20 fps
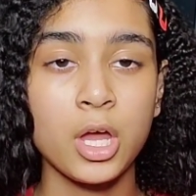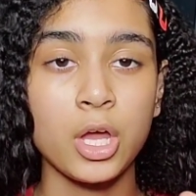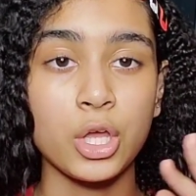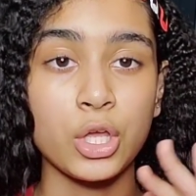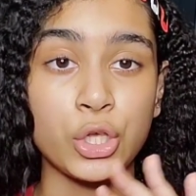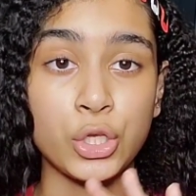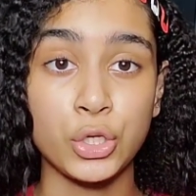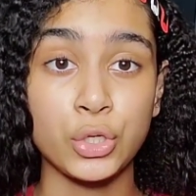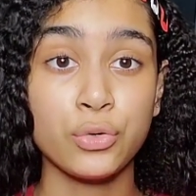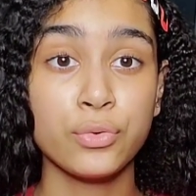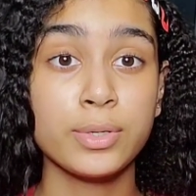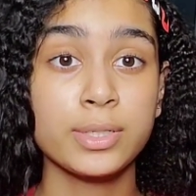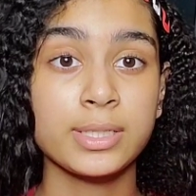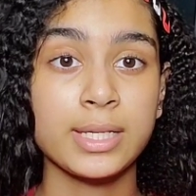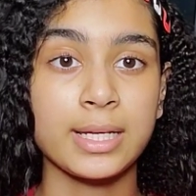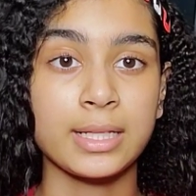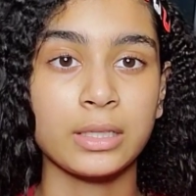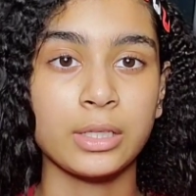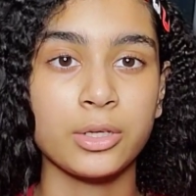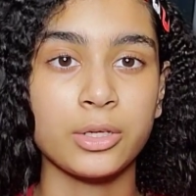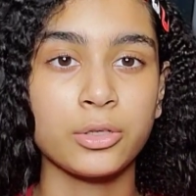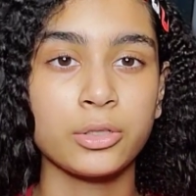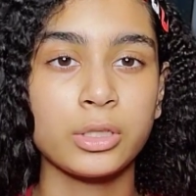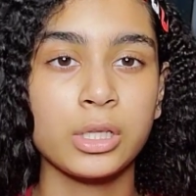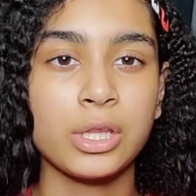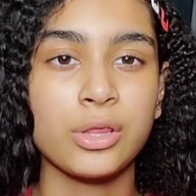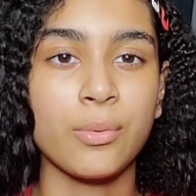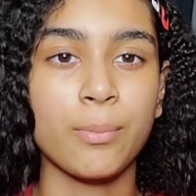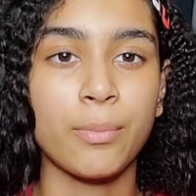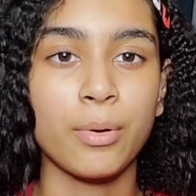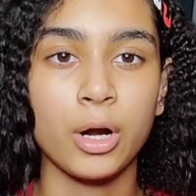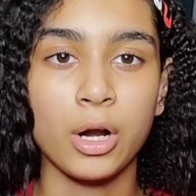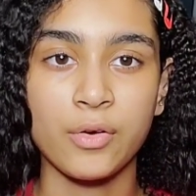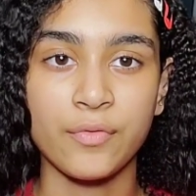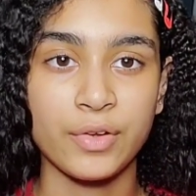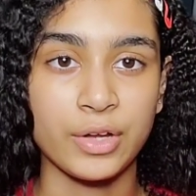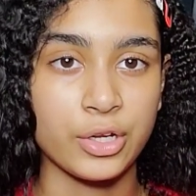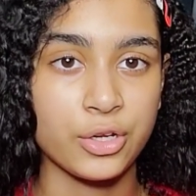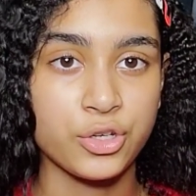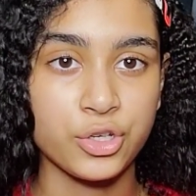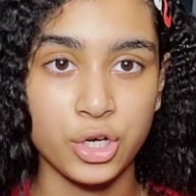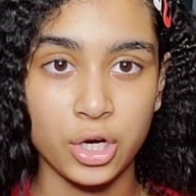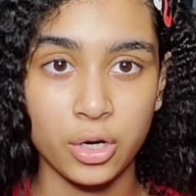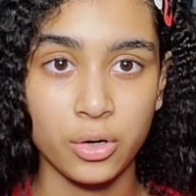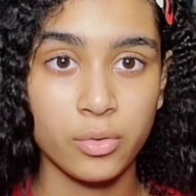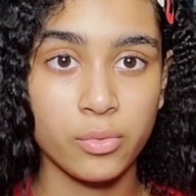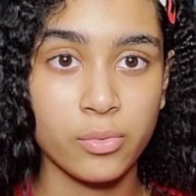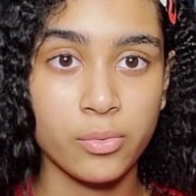You is like literally the perfect show.